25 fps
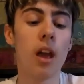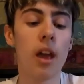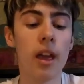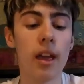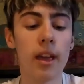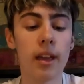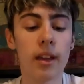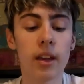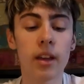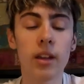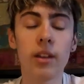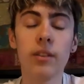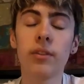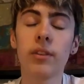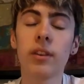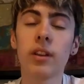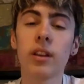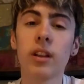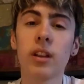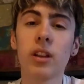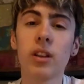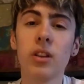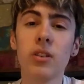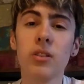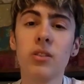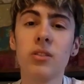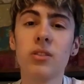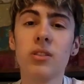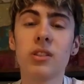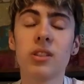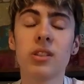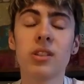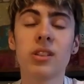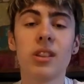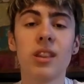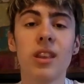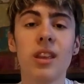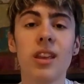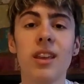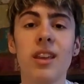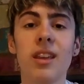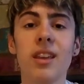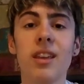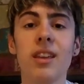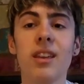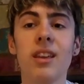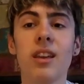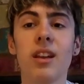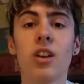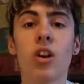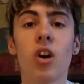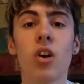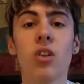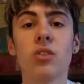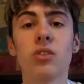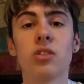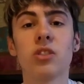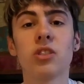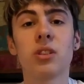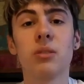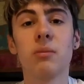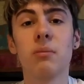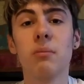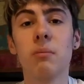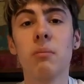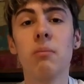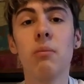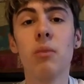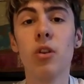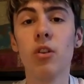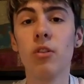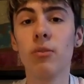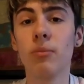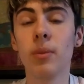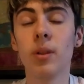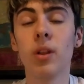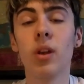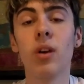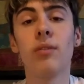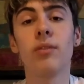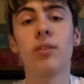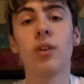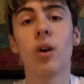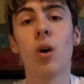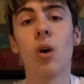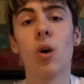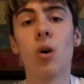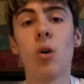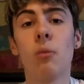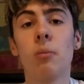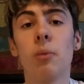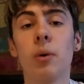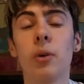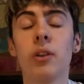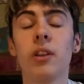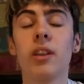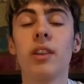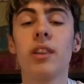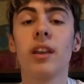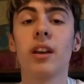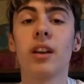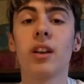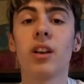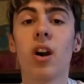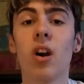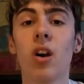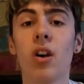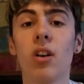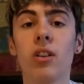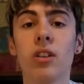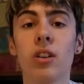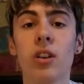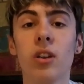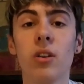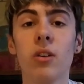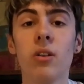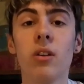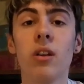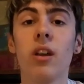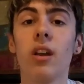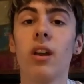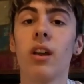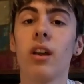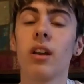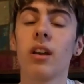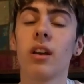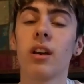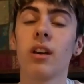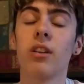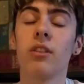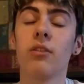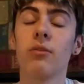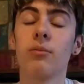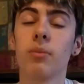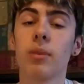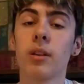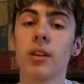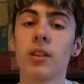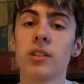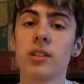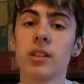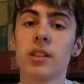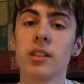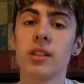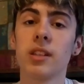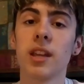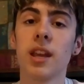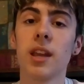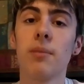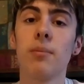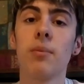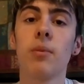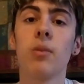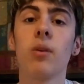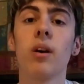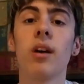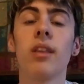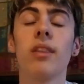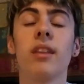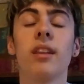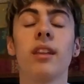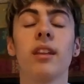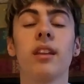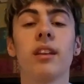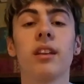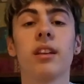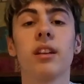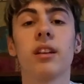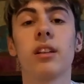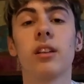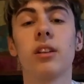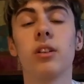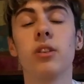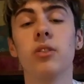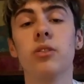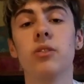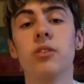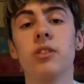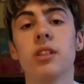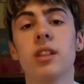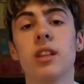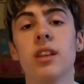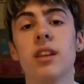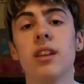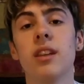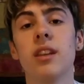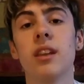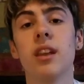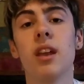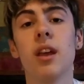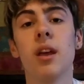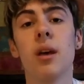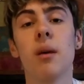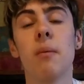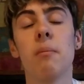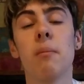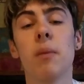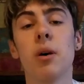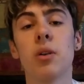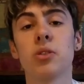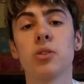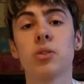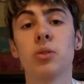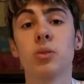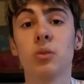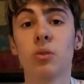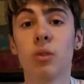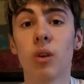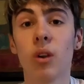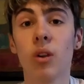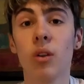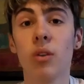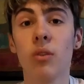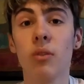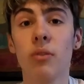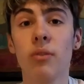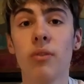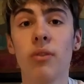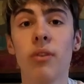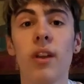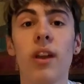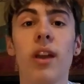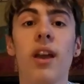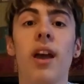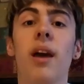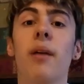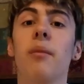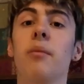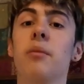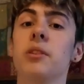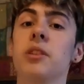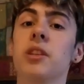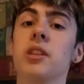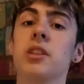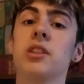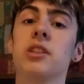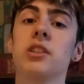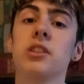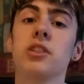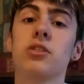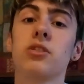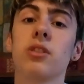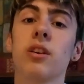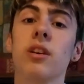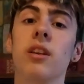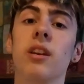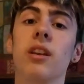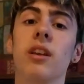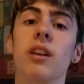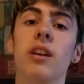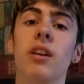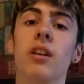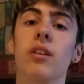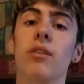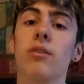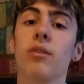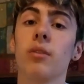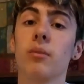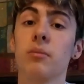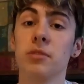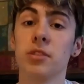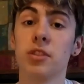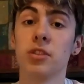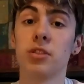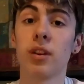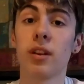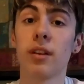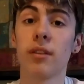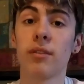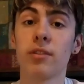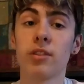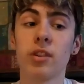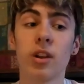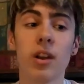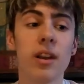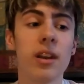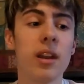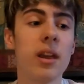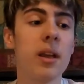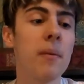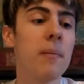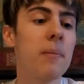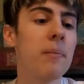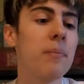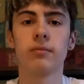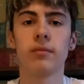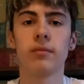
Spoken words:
It kind of includes the constant movement of your whole body that cardio kind of brings to the table, and then it includes the muscle growth and resistance training from strength training.